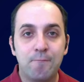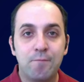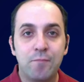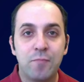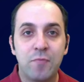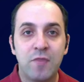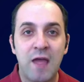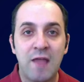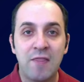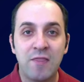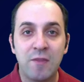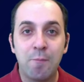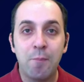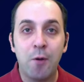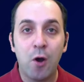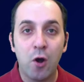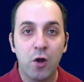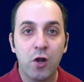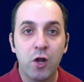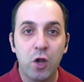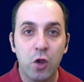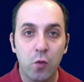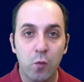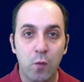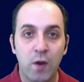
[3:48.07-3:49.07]
that the
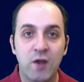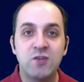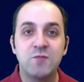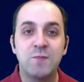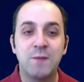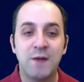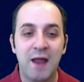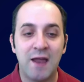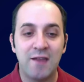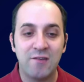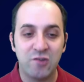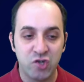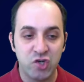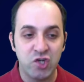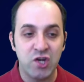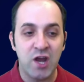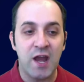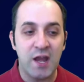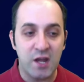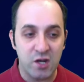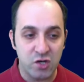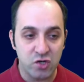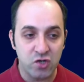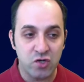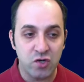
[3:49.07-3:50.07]
particle arrangement has
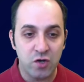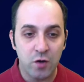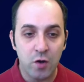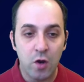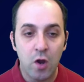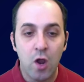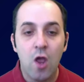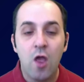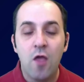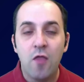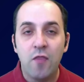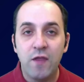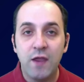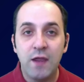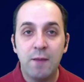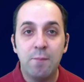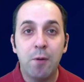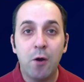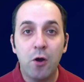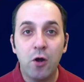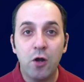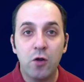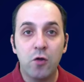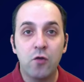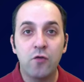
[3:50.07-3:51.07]
changed. The
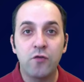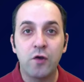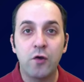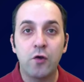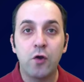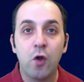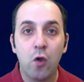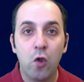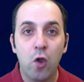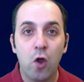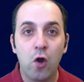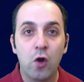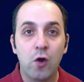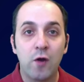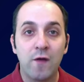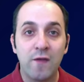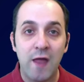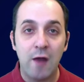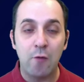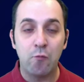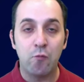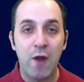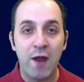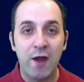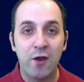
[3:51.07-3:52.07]
particles are no longer in
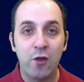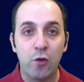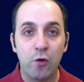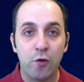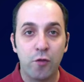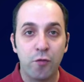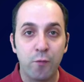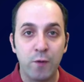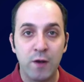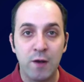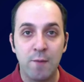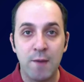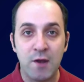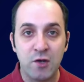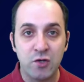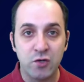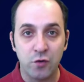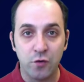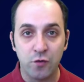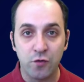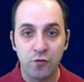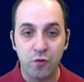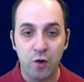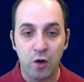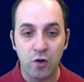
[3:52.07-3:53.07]
that regular three-dimensional
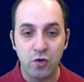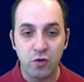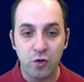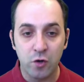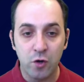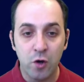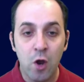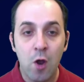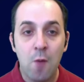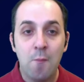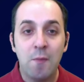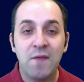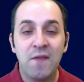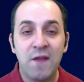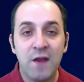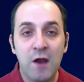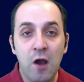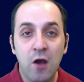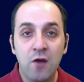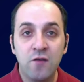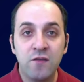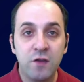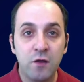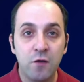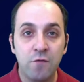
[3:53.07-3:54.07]
structure, but they
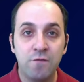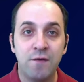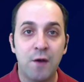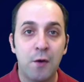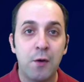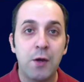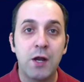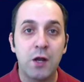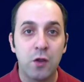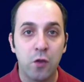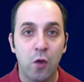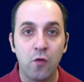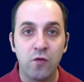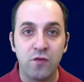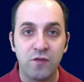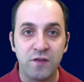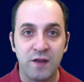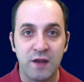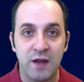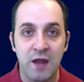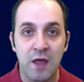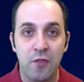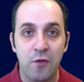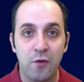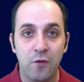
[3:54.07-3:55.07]
are still very close
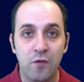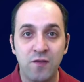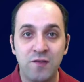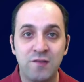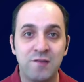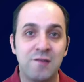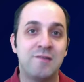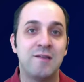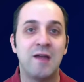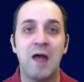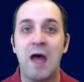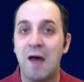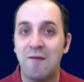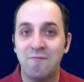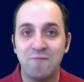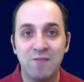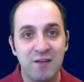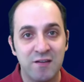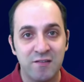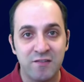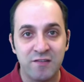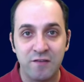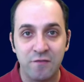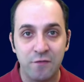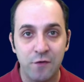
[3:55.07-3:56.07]
together. This is
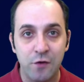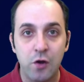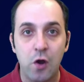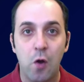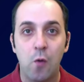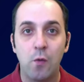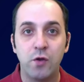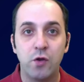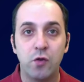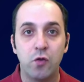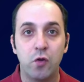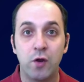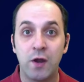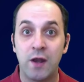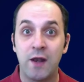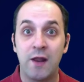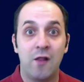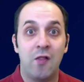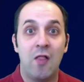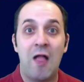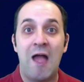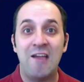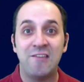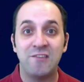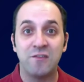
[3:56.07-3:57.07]
obvious if you go and you look at a
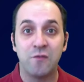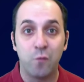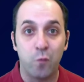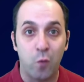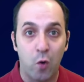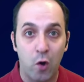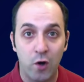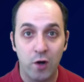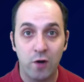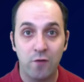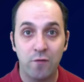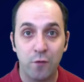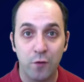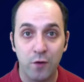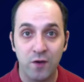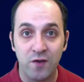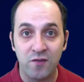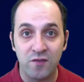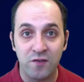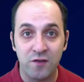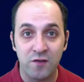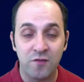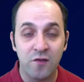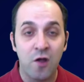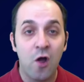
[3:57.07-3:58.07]
glass of water, for
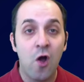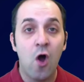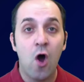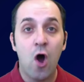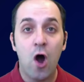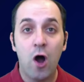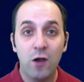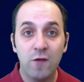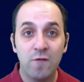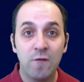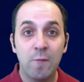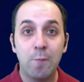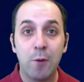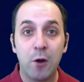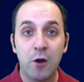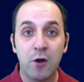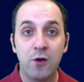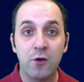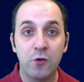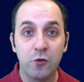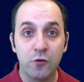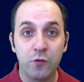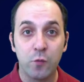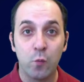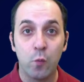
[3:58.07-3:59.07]
instance. All the
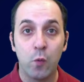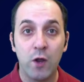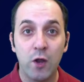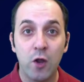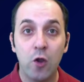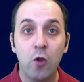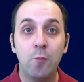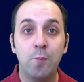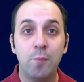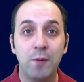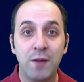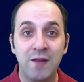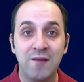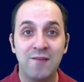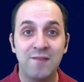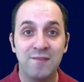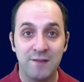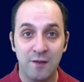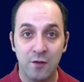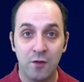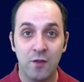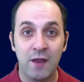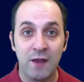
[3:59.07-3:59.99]
particles will be still